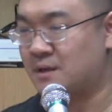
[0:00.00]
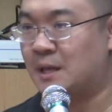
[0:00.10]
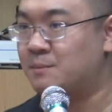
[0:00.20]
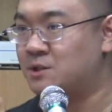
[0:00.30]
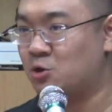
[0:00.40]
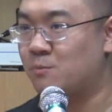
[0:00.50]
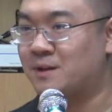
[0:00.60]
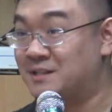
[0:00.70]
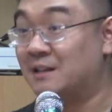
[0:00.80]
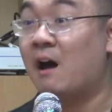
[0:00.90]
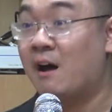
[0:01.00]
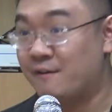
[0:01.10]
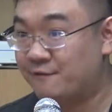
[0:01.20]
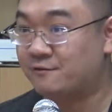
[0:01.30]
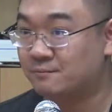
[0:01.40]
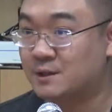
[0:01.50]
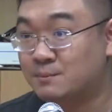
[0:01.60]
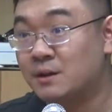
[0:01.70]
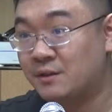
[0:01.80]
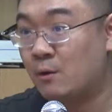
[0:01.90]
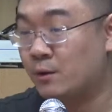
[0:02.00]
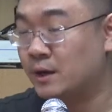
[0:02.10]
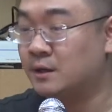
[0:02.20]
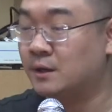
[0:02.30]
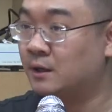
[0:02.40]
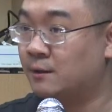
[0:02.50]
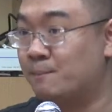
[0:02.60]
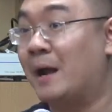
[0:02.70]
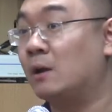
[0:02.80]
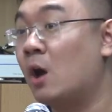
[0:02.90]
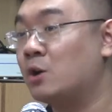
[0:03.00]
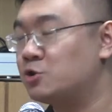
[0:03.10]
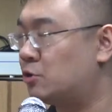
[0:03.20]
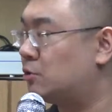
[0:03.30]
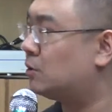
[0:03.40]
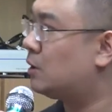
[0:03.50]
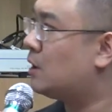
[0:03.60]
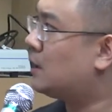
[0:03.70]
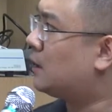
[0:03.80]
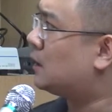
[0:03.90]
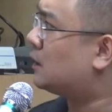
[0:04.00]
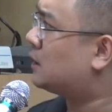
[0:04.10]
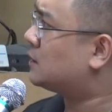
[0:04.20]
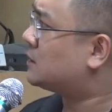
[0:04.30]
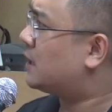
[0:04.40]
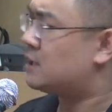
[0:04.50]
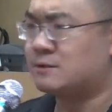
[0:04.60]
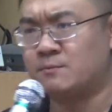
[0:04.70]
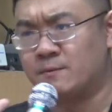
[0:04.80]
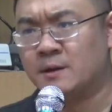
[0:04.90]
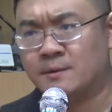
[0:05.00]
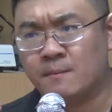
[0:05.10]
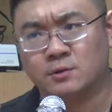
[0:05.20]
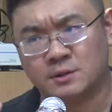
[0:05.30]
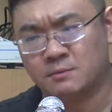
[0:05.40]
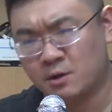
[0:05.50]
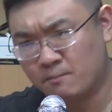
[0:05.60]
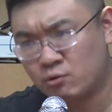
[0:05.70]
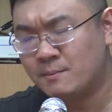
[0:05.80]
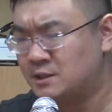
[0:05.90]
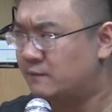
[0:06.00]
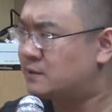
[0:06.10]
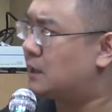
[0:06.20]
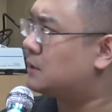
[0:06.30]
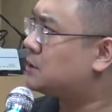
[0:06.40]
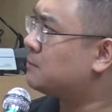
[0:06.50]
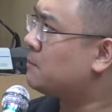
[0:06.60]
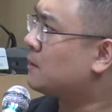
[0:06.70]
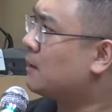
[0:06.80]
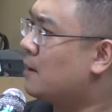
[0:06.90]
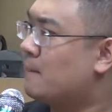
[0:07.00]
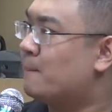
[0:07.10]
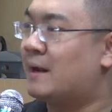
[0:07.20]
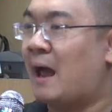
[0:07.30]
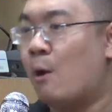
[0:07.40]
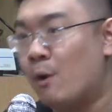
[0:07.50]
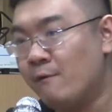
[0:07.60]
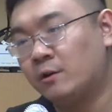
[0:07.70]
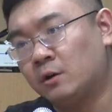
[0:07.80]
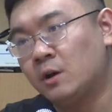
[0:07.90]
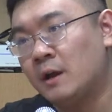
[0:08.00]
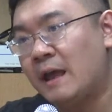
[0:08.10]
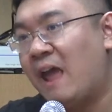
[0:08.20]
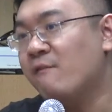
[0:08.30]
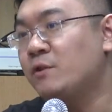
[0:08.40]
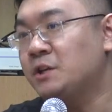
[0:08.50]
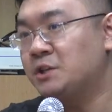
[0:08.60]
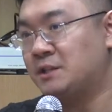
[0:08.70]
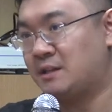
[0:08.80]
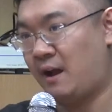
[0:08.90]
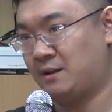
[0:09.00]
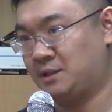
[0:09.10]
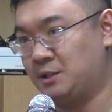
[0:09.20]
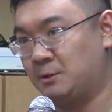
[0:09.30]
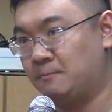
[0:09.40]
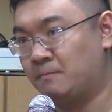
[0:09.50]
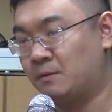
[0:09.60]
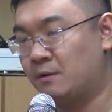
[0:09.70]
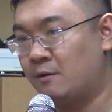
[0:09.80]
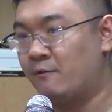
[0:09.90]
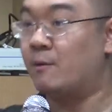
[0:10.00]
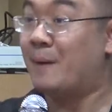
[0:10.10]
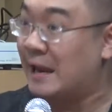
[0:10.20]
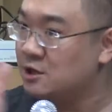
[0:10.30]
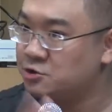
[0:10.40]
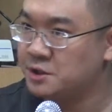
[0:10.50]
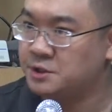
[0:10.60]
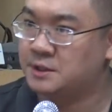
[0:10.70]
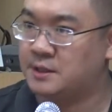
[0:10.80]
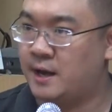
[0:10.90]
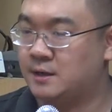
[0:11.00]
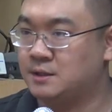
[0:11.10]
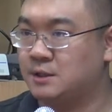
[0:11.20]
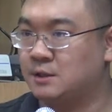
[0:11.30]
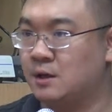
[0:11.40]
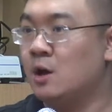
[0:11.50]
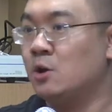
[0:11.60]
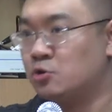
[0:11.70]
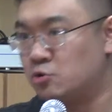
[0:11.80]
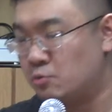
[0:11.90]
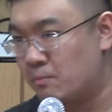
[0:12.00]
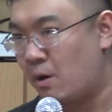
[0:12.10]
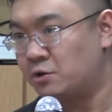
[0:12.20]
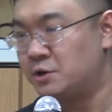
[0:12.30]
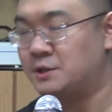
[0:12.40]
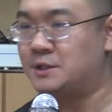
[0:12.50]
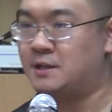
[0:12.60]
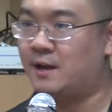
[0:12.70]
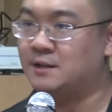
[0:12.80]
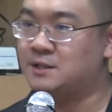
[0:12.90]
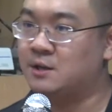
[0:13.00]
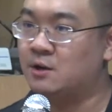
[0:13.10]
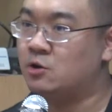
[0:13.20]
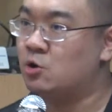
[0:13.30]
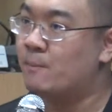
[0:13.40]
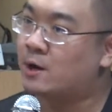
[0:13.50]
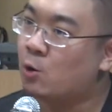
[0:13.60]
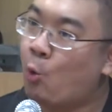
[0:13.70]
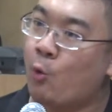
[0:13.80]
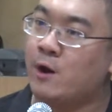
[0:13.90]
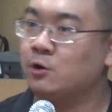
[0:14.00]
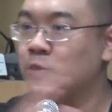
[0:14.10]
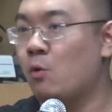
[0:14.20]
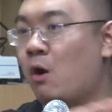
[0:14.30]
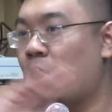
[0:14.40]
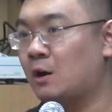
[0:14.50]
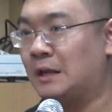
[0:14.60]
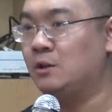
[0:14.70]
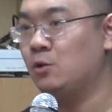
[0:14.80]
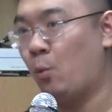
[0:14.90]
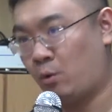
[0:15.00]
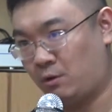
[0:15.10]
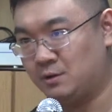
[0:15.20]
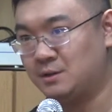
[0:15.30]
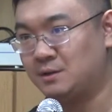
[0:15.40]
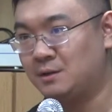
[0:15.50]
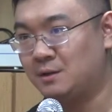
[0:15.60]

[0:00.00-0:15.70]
keeps humans alive. Let's put it that way, in a biological sense, in the most primitive sense. But however, every society, from ancient society to modern society, no matter where you are in the world,